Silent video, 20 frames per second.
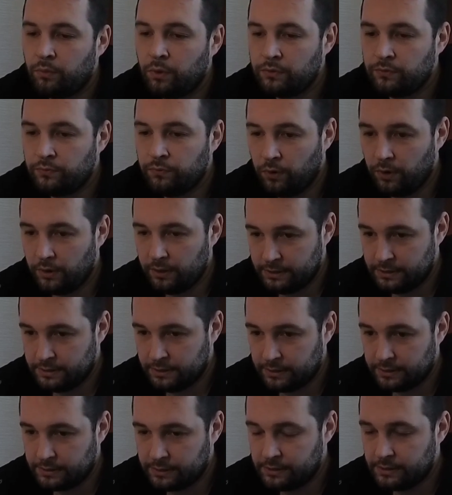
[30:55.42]
what
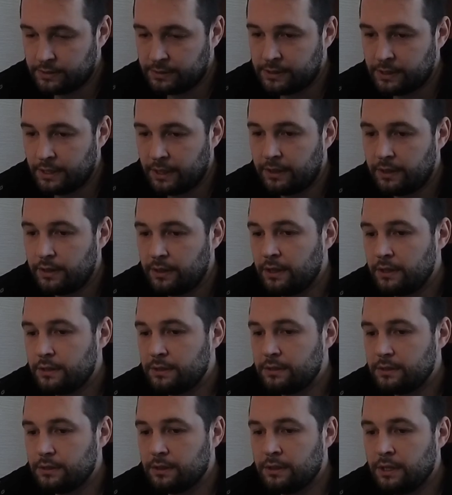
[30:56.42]
Forresters said,
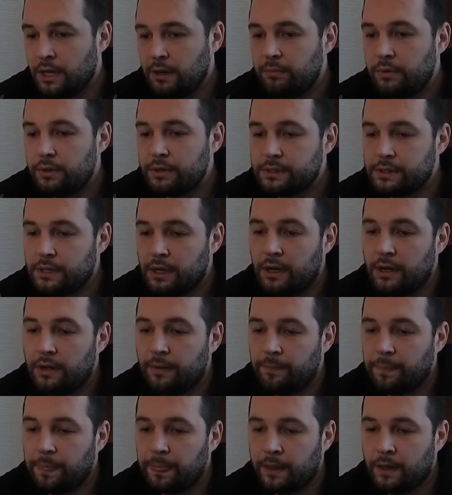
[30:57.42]
that numbers
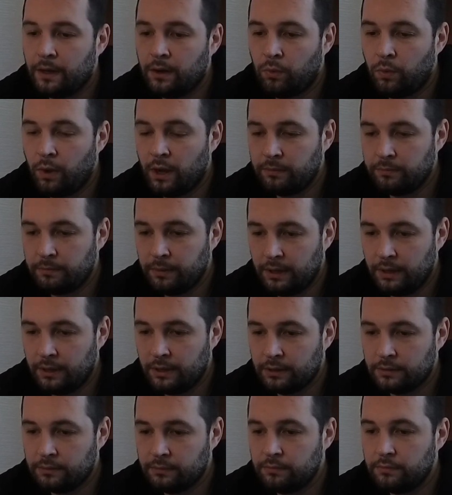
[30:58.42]
are 1
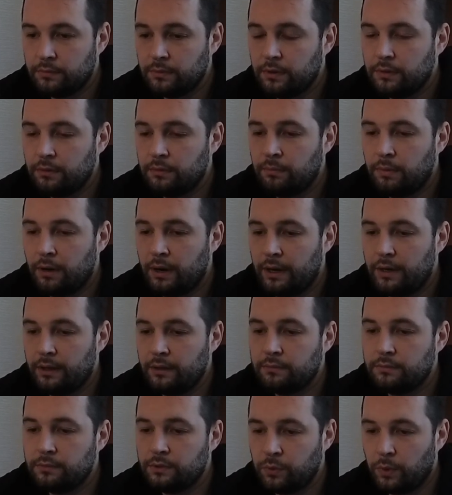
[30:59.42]
billion
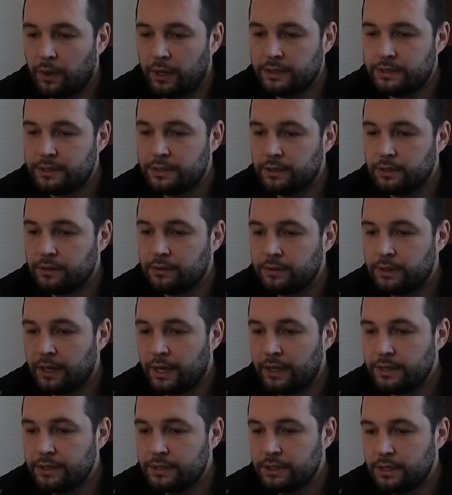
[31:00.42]
by
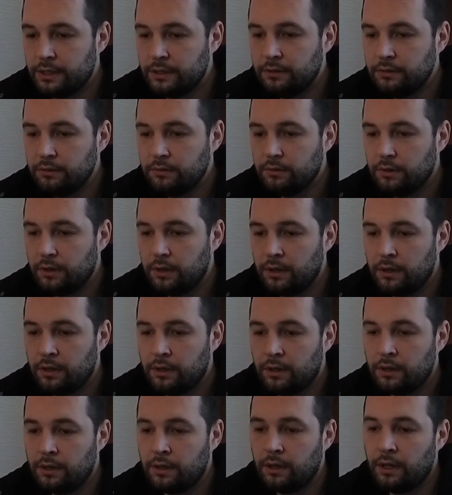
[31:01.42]
2019
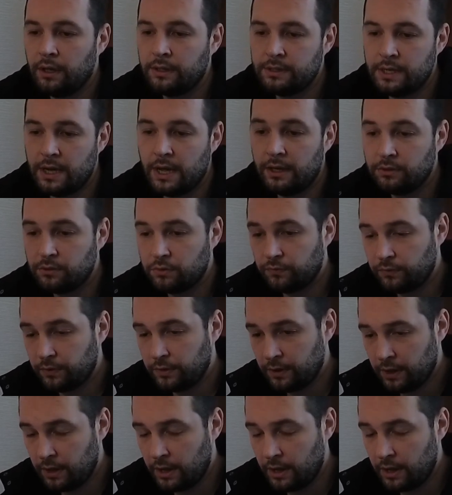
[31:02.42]
at the end of the